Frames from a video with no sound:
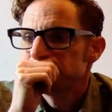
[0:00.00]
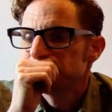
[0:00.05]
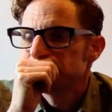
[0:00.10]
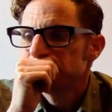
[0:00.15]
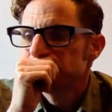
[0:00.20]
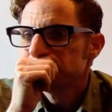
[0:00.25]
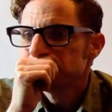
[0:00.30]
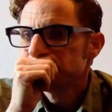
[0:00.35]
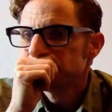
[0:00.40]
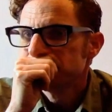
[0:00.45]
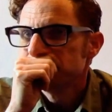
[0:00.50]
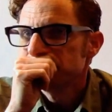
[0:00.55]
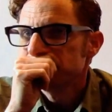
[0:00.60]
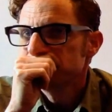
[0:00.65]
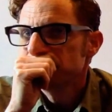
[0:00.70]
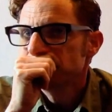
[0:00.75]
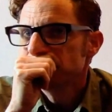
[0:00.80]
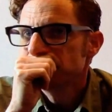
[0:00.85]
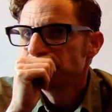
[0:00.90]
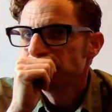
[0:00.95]

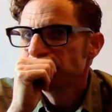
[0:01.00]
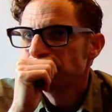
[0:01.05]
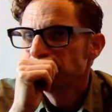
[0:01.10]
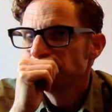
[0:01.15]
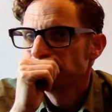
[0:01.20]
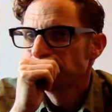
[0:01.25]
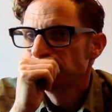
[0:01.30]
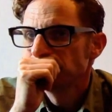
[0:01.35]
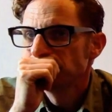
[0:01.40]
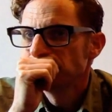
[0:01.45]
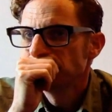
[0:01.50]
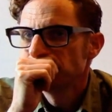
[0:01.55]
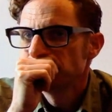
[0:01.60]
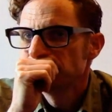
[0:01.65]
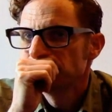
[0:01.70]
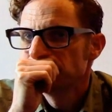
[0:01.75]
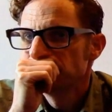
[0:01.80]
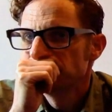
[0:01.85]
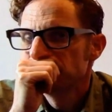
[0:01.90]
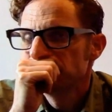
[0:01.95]

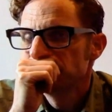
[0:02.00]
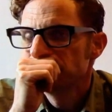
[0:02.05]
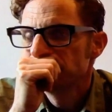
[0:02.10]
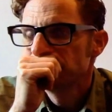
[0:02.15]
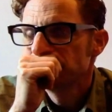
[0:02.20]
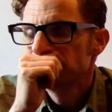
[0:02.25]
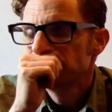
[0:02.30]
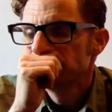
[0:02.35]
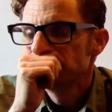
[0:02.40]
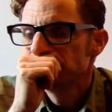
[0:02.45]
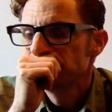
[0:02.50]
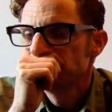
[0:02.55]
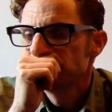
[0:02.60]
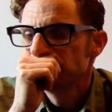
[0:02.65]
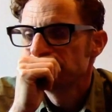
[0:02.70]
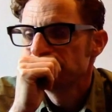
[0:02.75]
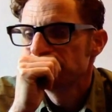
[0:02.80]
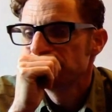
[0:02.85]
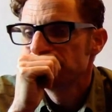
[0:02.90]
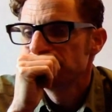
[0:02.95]

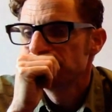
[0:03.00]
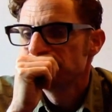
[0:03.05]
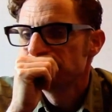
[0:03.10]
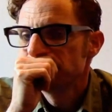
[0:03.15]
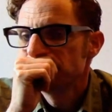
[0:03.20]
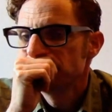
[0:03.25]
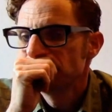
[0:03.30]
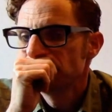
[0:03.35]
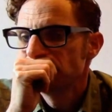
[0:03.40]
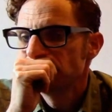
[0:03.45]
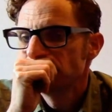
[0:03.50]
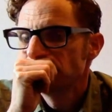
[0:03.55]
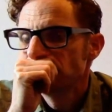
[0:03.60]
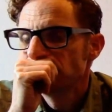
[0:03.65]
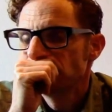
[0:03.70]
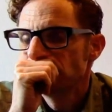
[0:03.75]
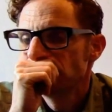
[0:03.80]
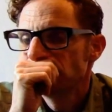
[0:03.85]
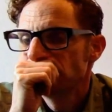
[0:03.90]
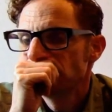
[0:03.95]

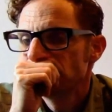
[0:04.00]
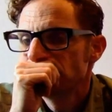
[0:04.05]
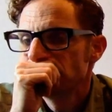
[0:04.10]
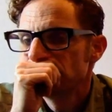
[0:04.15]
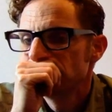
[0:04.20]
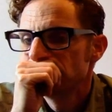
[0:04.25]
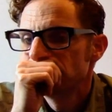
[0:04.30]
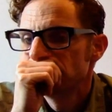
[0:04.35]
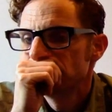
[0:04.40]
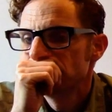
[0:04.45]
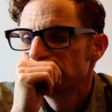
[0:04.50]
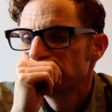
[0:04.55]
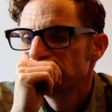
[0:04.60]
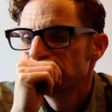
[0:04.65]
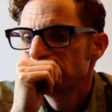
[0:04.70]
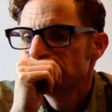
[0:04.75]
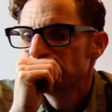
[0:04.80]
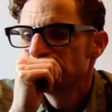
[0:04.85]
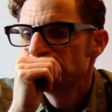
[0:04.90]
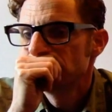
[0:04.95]

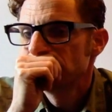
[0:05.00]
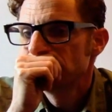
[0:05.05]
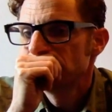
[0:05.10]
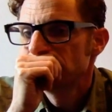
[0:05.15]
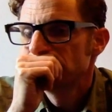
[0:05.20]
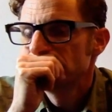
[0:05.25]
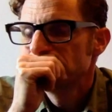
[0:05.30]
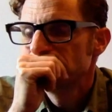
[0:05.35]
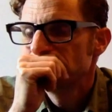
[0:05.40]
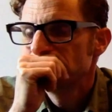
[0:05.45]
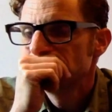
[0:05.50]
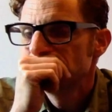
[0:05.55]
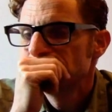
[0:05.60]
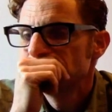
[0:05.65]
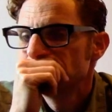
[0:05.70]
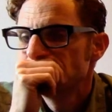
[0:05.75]
The person shown says nothing.